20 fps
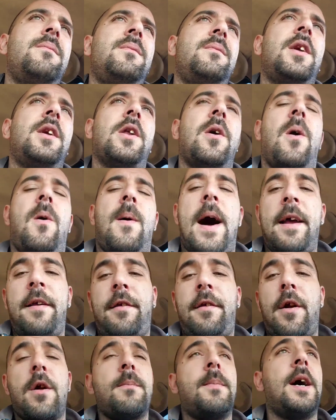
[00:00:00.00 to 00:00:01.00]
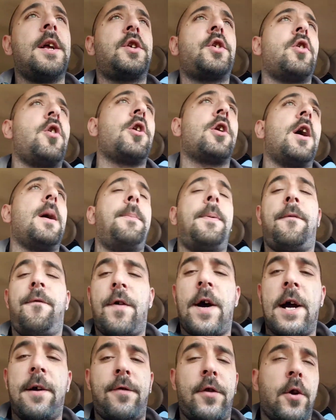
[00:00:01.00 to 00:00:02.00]
I start my truck up at
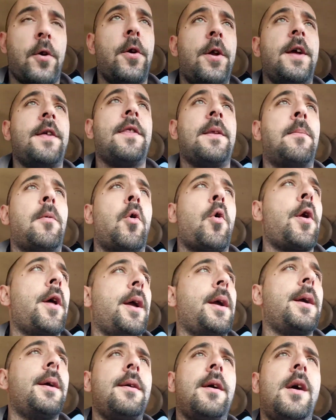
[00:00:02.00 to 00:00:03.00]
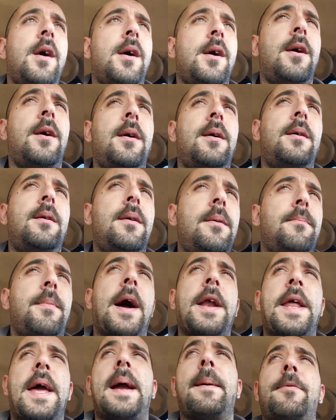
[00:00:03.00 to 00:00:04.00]
5:30 in the morning.
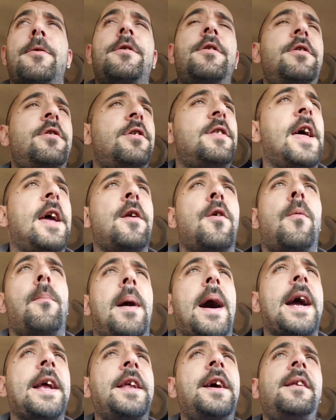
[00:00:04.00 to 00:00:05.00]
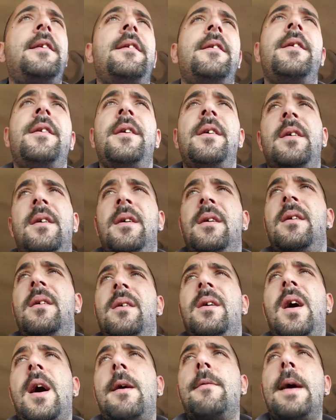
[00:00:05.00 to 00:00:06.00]
My neighbors, they don't mind it.
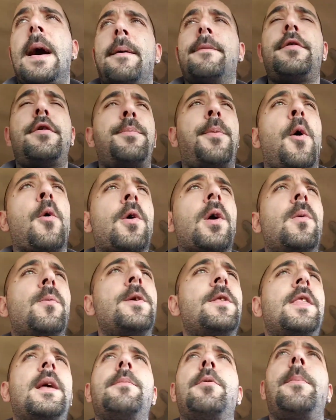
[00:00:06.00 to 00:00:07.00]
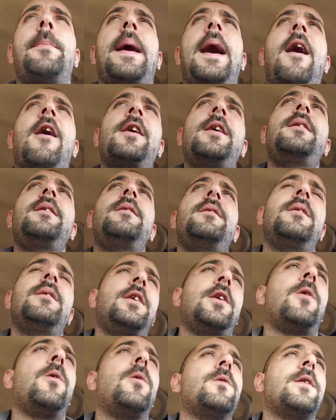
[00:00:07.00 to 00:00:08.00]
I've spoken with them about it.
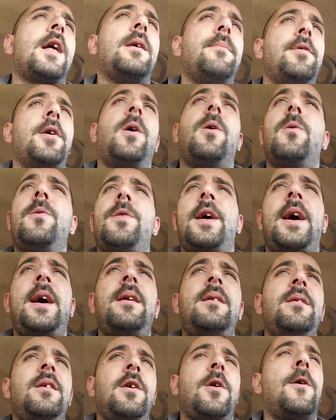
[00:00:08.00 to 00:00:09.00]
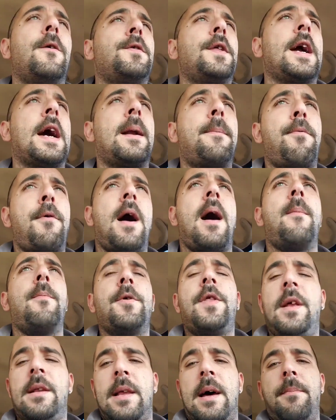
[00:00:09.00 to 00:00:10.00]
Let them know that, if they got a problem
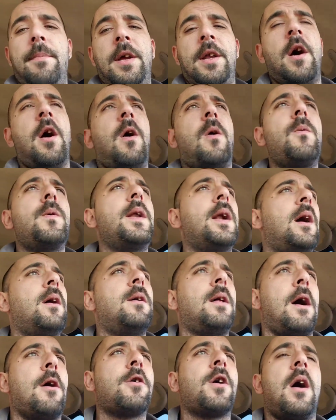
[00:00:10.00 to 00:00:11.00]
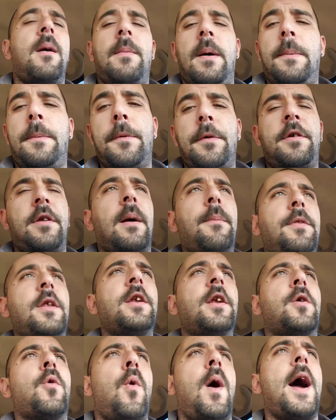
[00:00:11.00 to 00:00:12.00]
with it, let me know, and I'll come up with something
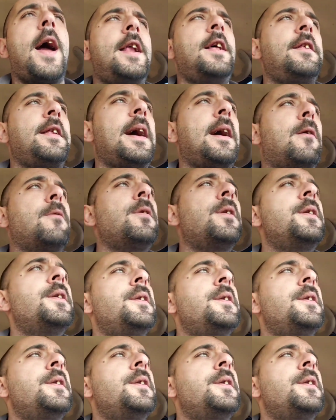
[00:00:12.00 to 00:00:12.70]
to quiet it down.